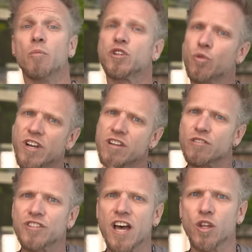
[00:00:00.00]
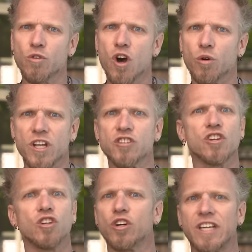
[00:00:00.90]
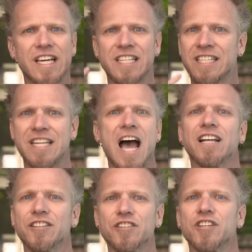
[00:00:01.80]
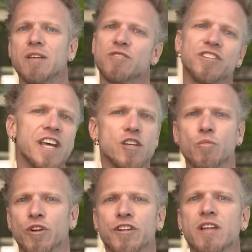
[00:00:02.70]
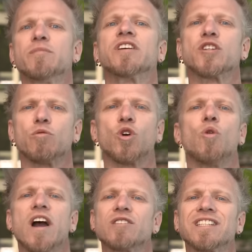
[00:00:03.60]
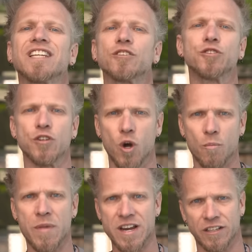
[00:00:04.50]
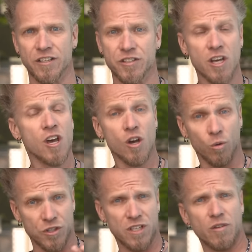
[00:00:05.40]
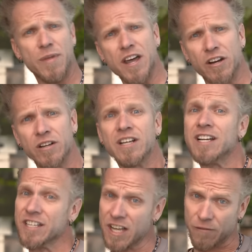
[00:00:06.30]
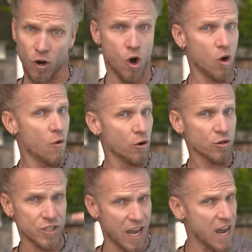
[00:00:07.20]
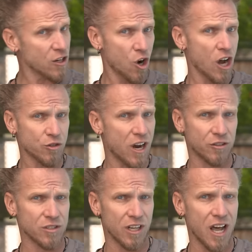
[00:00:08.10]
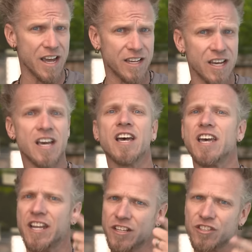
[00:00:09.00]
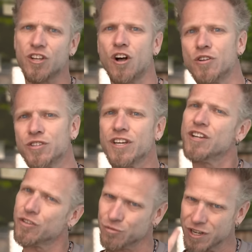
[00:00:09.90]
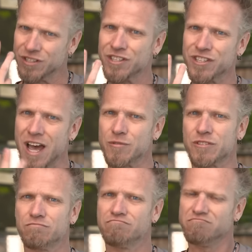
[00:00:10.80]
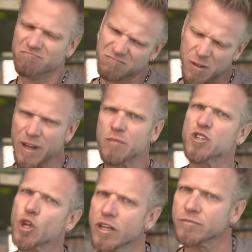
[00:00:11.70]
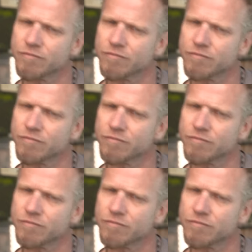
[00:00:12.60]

but 20 years down the road, it's gonna look exactly the same as the day you put it in because it requires little to no maintenance. What's even better is that for homeowners and contractors alike, it installs in 3 easy steps. Come on, let me show you.